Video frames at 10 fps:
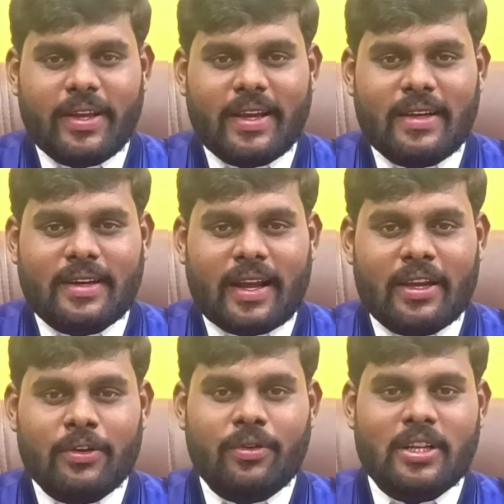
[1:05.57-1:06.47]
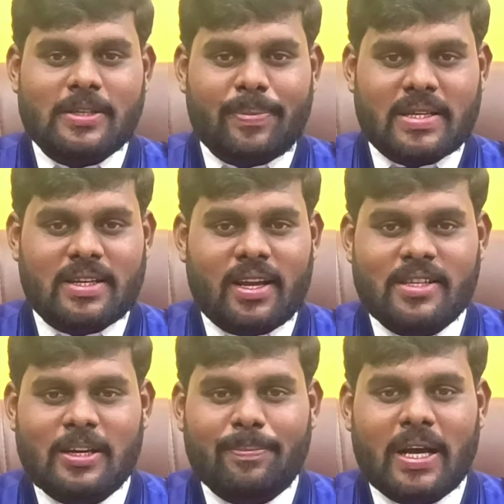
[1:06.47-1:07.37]
we can train you in the
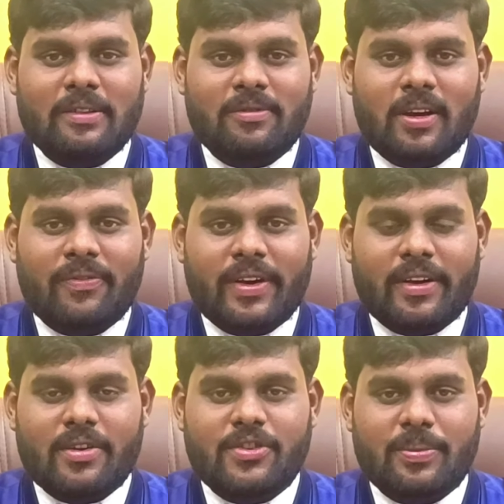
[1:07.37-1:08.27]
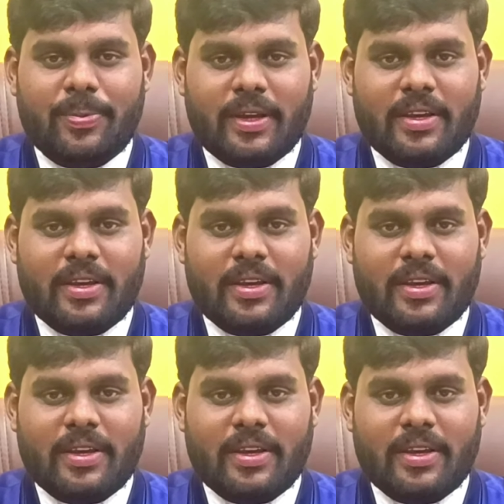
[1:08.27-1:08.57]
specialized pathway of internship